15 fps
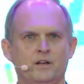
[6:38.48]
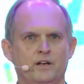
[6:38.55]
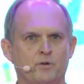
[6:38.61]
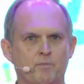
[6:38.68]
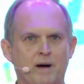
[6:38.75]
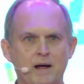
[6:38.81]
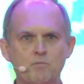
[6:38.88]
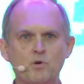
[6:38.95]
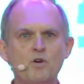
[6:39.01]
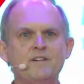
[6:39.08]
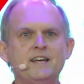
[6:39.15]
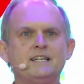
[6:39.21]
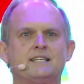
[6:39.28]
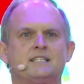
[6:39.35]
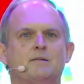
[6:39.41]
And by
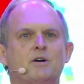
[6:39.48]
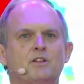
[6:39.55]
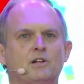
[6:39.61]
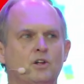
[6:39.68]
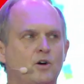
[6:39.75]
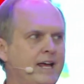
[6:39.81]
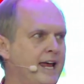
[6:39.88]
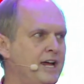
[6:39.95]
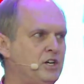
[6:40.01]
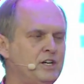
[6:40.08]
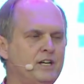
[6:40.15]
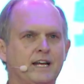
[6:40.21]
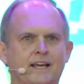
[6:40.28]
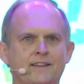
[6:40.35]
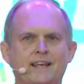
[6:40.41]
moving to some other
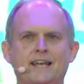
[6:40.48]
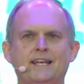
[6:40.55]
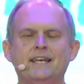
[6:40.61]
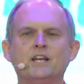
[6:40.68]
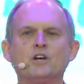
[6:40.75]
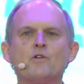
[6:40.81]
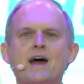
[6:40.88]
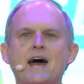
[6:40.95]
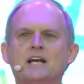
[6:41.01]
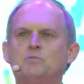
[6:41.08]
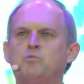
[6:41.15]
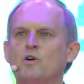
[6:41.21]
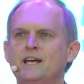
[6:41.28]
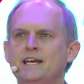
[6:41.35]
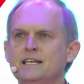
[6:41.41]
location, it can then interact
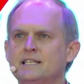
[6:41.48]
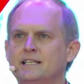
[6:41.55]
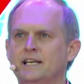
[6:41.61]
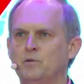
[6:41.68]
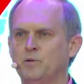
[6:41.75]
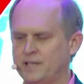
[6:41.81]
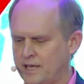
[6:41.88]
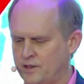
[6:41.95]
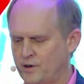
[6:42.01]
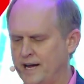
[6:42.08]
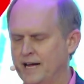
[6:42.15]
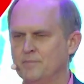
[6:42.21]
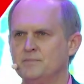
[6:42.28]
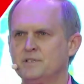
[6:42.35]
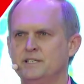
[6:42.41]
more easily with other
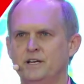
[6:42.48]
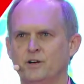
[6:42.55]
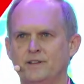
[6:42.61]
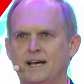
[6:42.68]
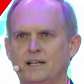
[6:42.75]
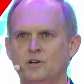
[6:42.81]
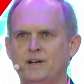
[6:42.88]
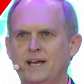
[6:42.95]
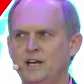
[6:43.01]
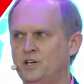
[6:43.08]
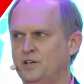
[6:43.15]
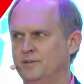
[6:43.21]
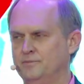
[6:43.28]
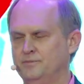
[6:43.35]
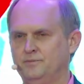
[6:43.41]
M's near that
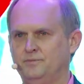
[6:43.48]
location.